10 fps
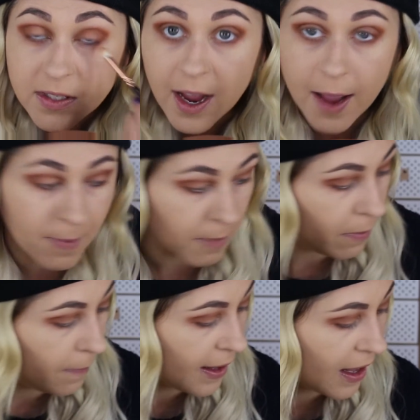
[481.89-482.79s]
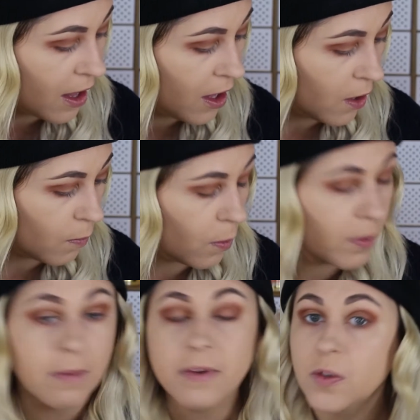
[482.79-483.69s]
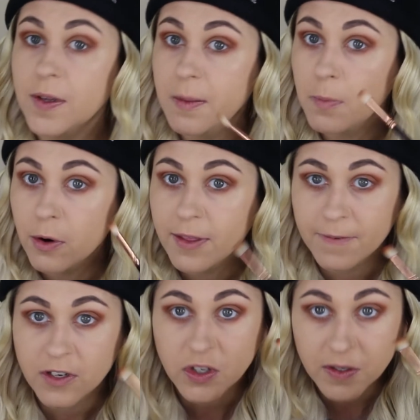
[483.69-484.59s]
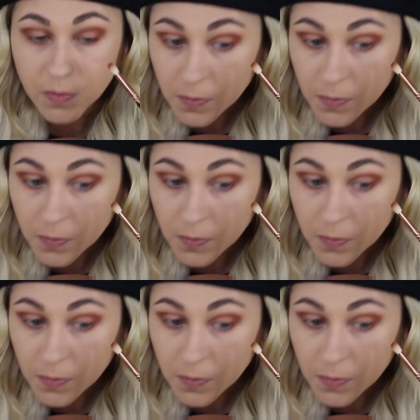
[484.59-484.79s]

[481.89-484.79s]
So I probably will want to be doing them more in the future as